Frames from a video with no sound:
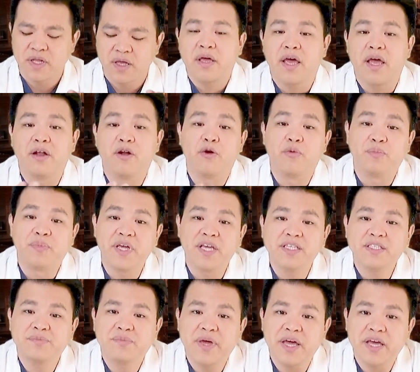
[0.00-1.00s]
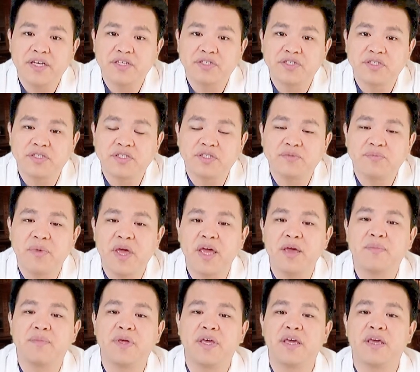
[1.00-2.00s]
And obese patients
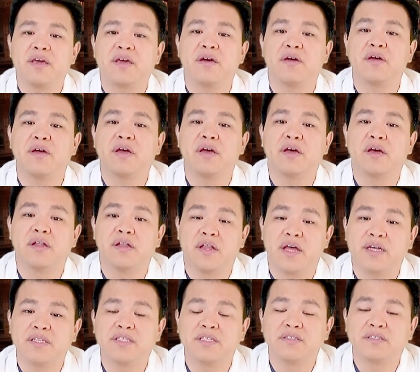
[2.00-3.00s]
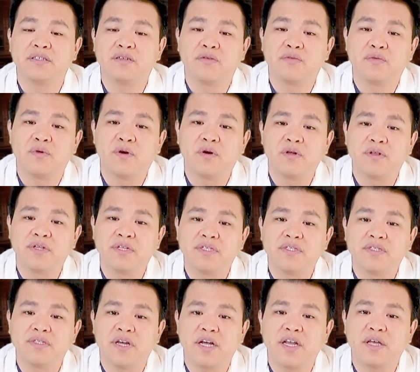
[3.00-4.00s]
may be electing to enroll in
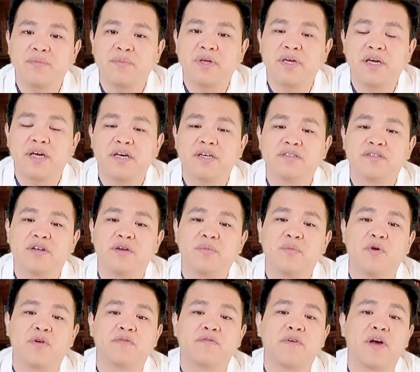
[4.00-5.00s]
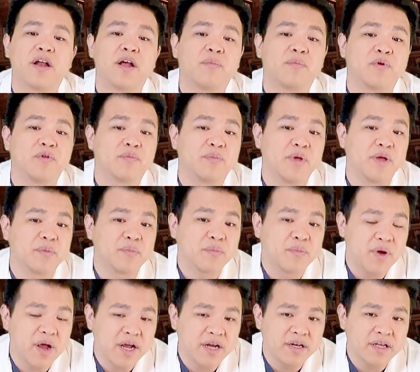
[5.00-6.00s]
this study because they're more fed up with being
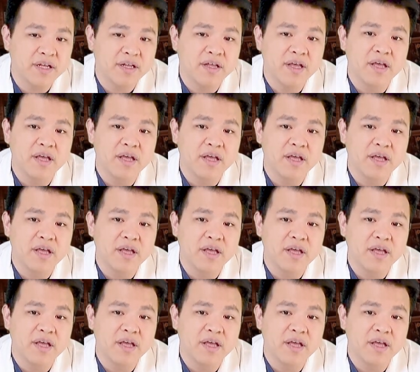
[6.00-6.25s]
pregnant